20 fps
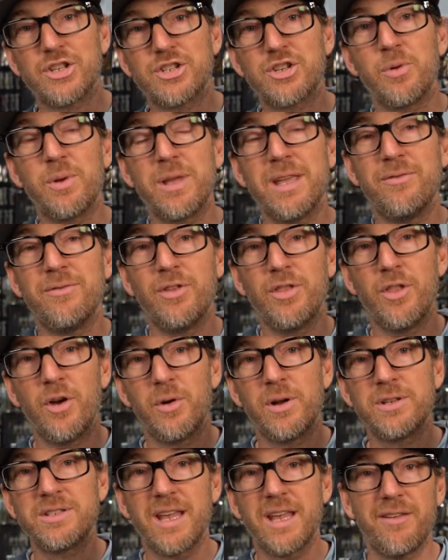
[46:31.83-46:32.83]
So even
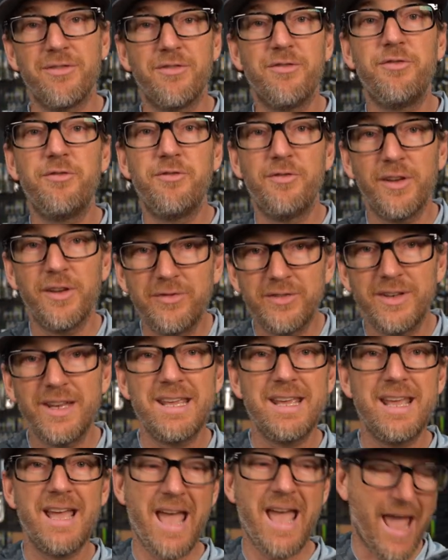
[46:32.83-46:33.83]
though it's a
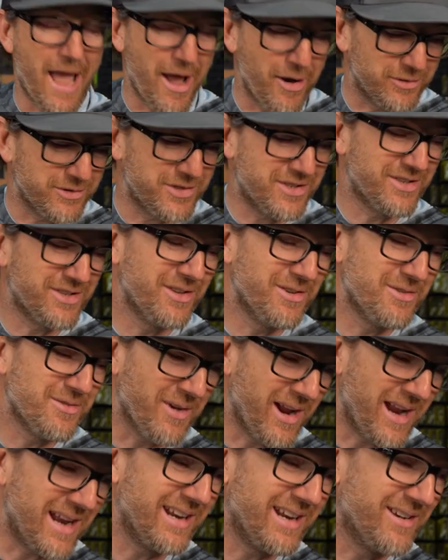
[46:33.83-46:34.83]
50 ounce
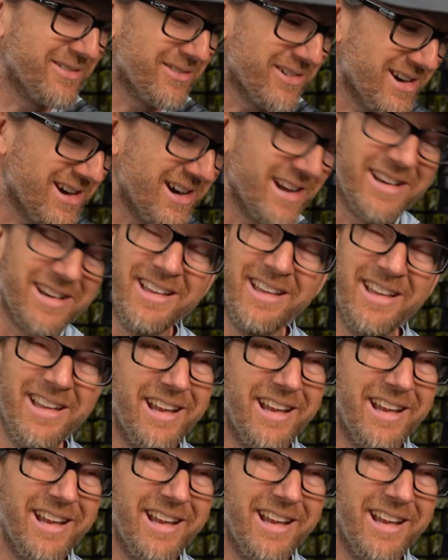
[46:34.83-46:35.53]
Rated rod.